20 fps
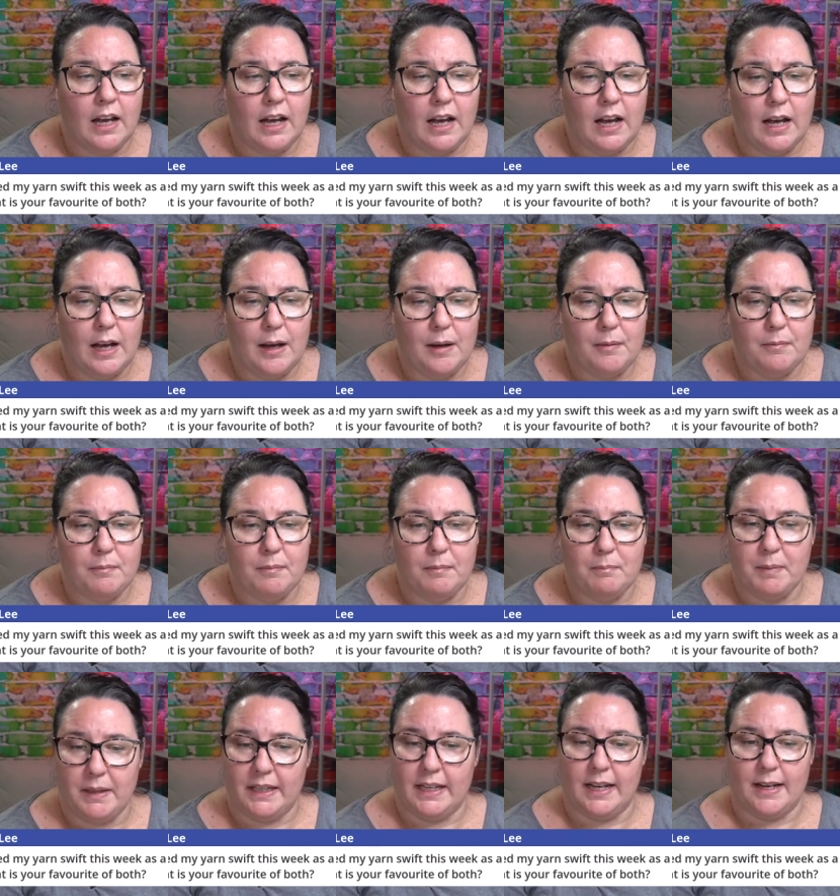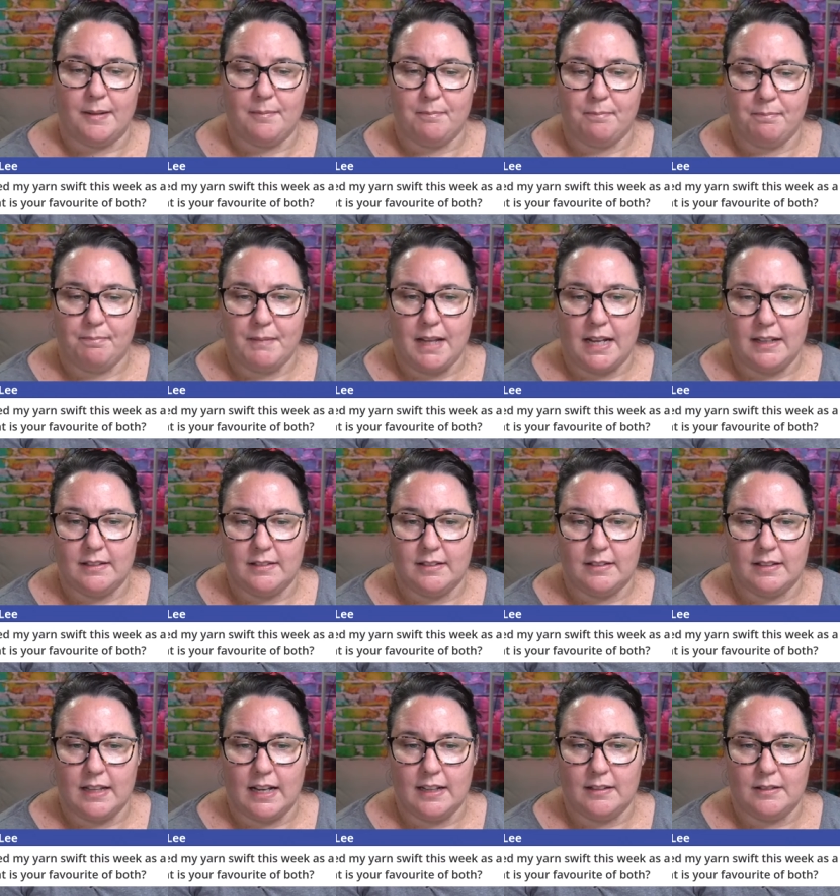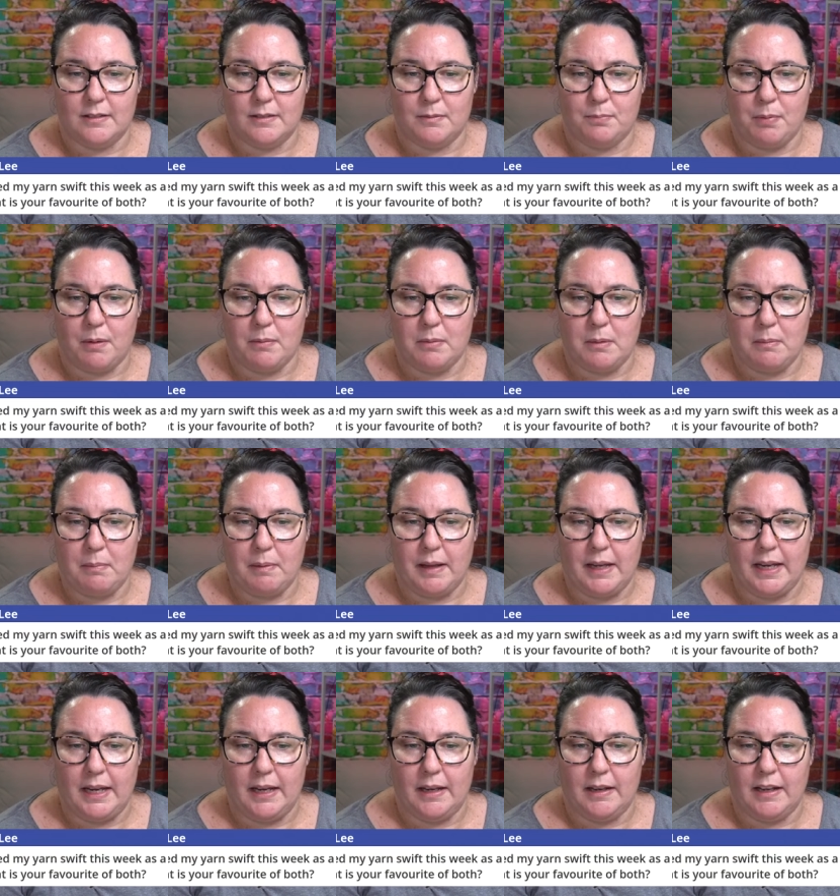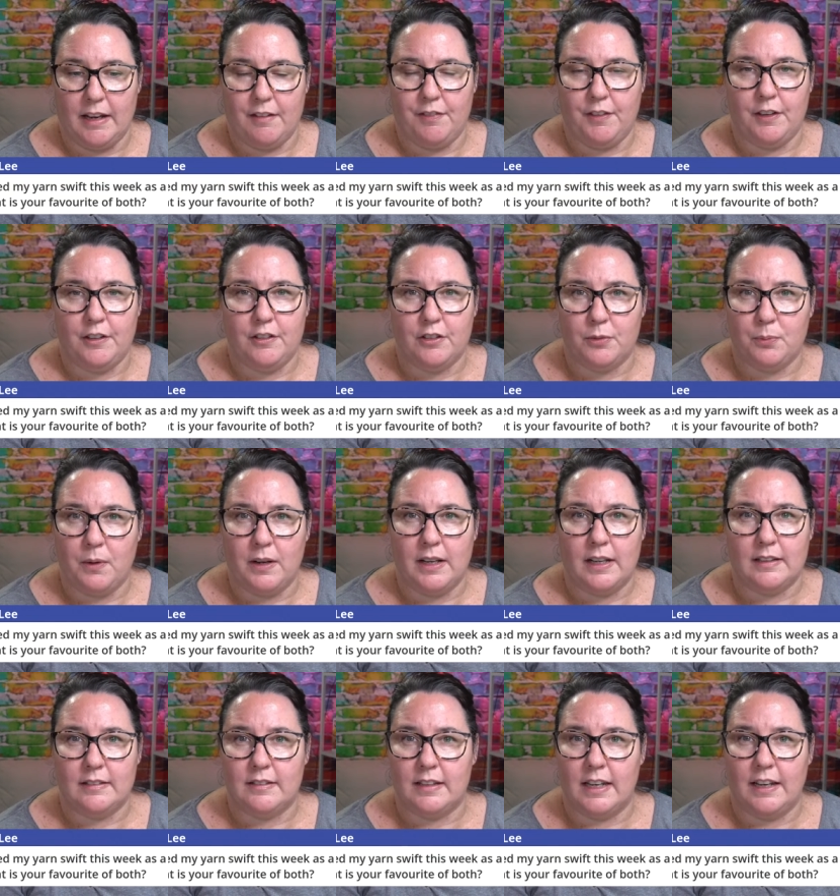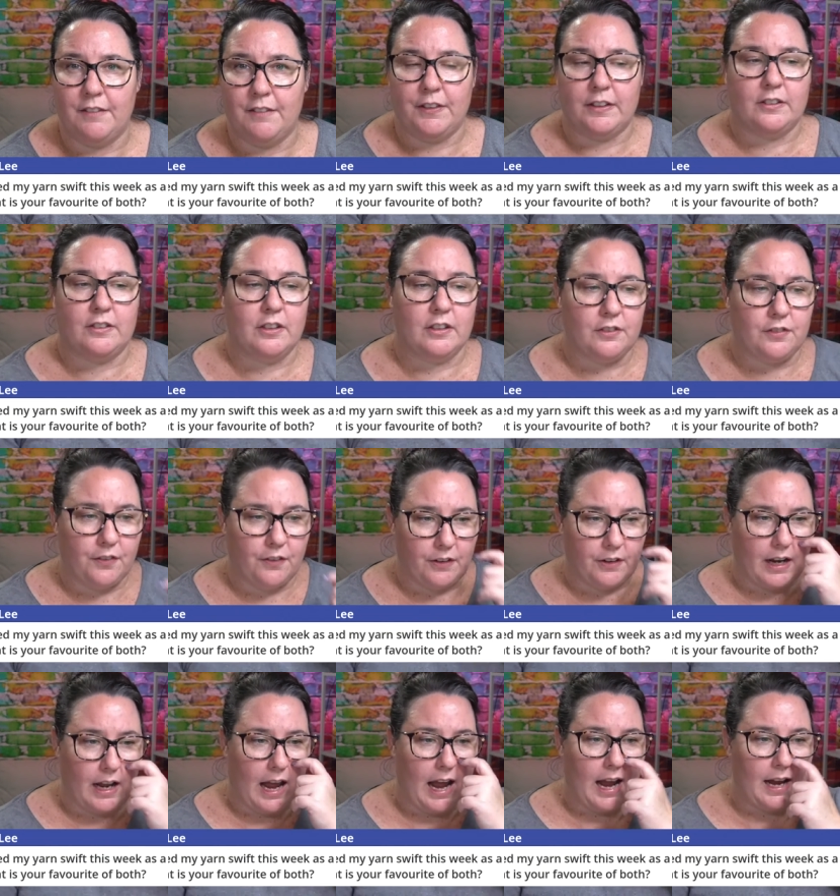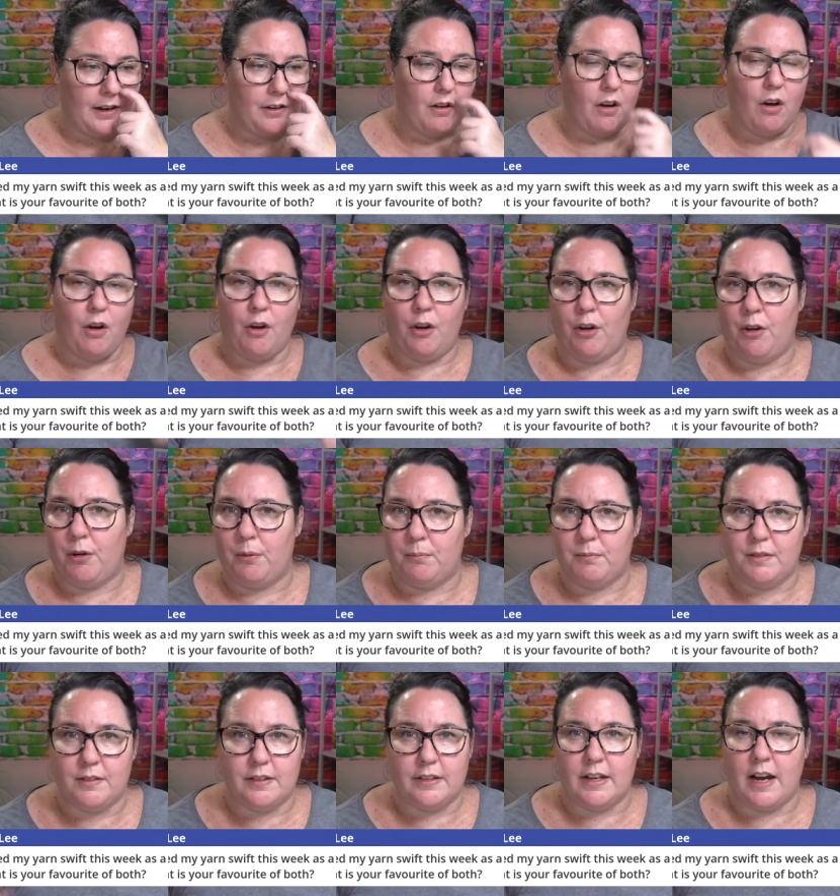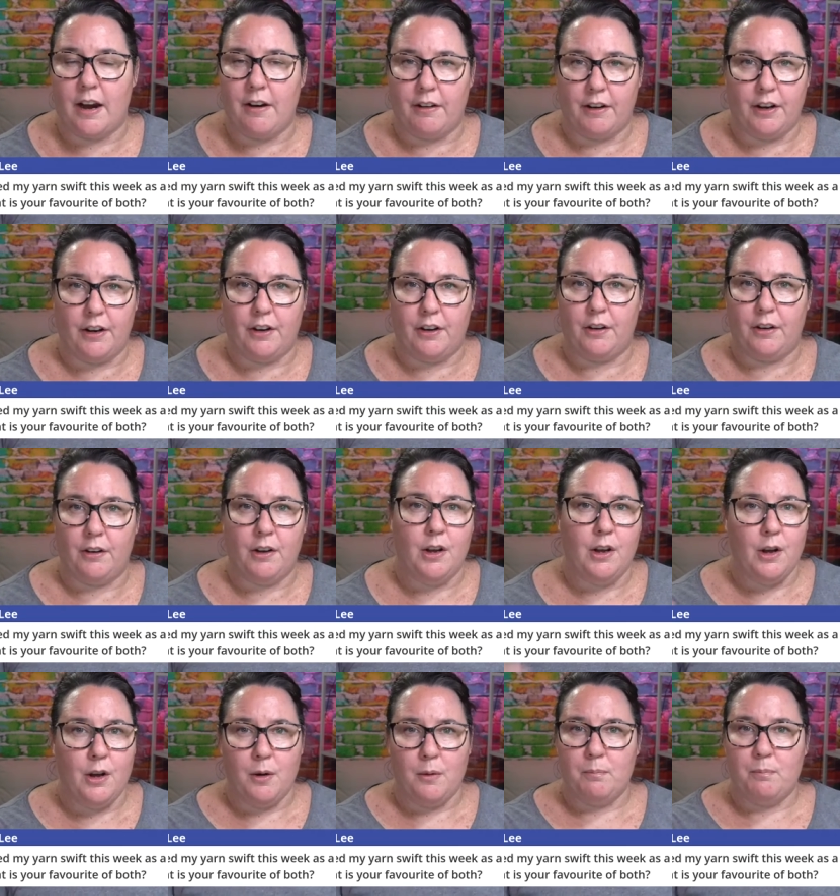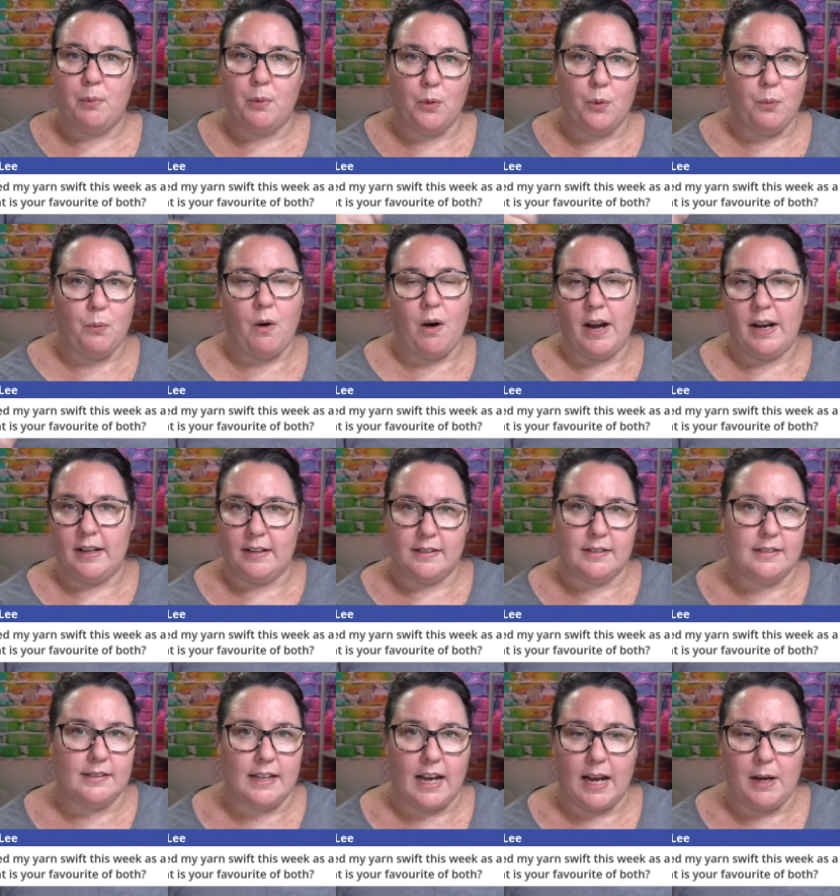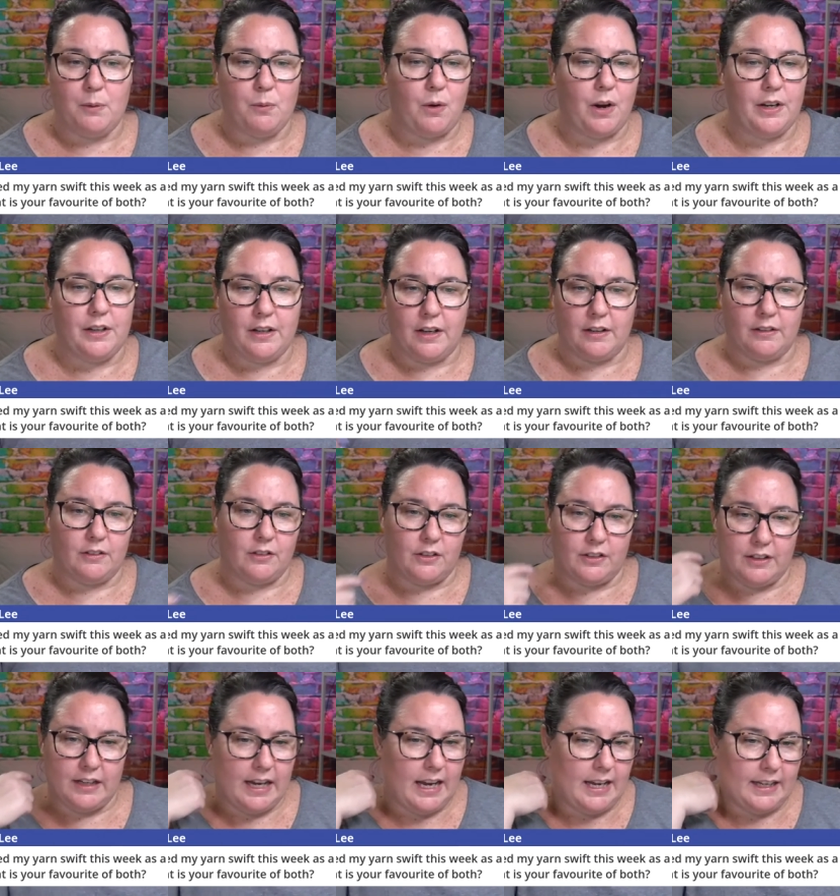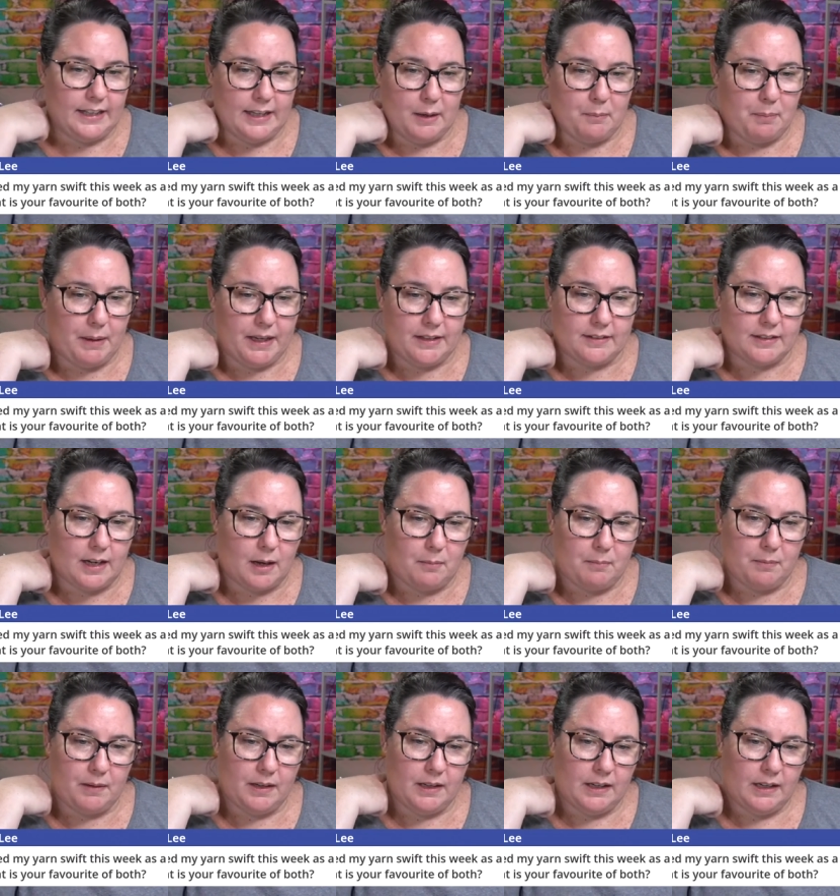Um, but yeah, that's that's probably if you just want us if it's just for an at-home scenario ball winder, skein winder, hit it picks up.